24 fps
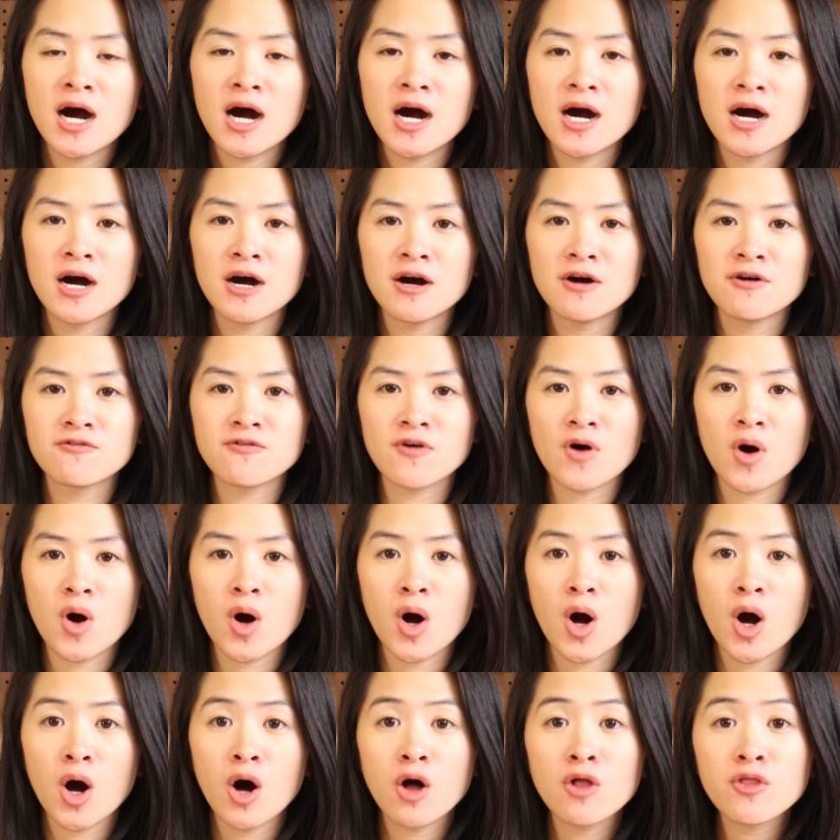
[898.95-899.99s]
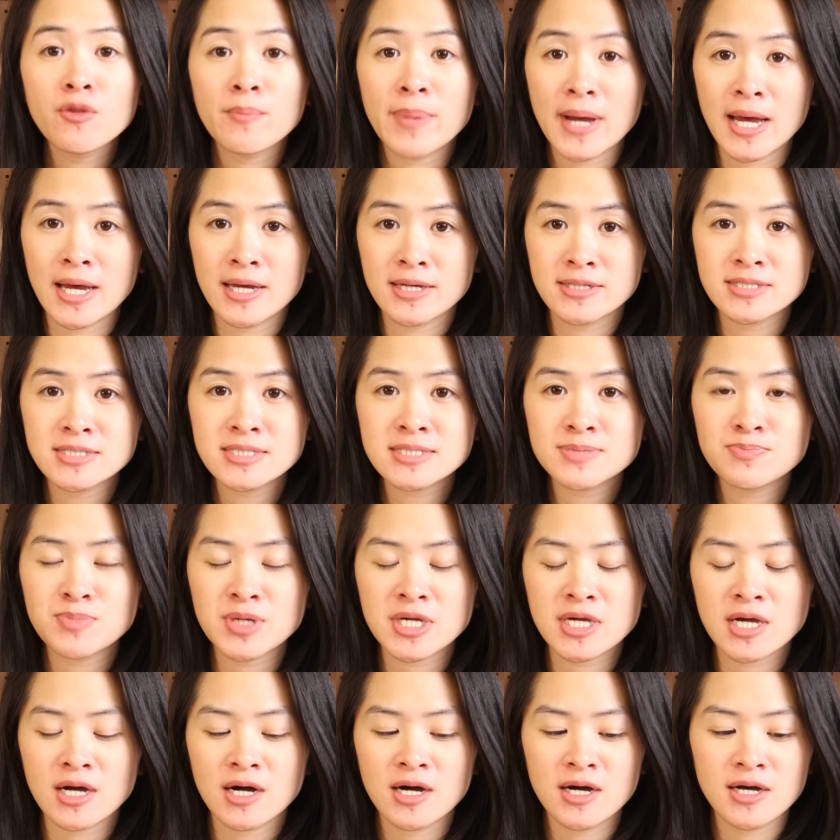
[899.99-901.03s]
of all the pens
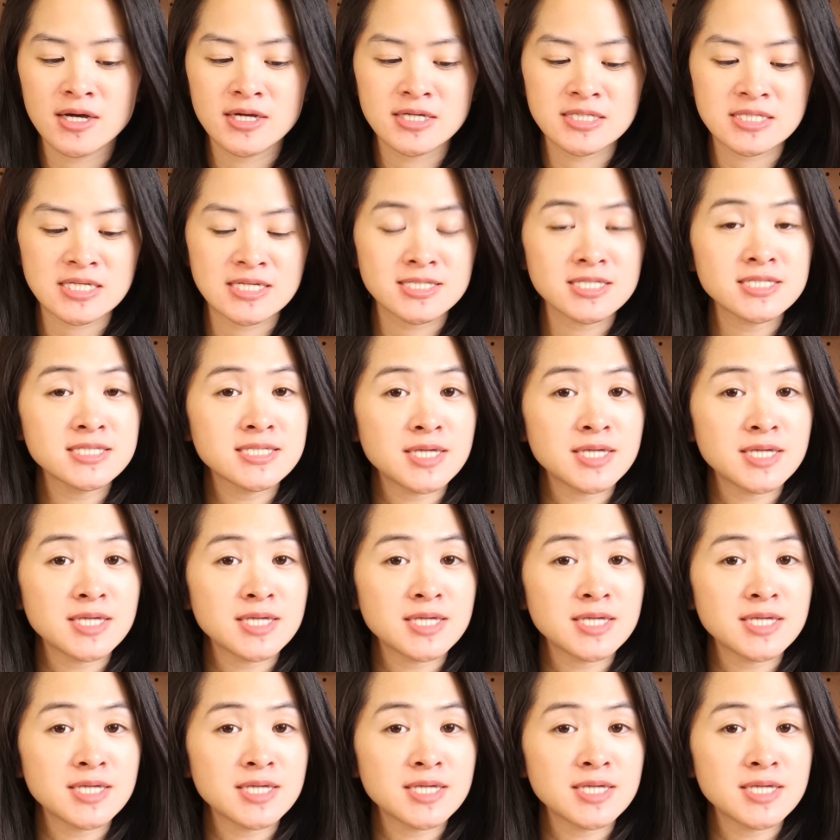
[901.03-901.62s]
because it's a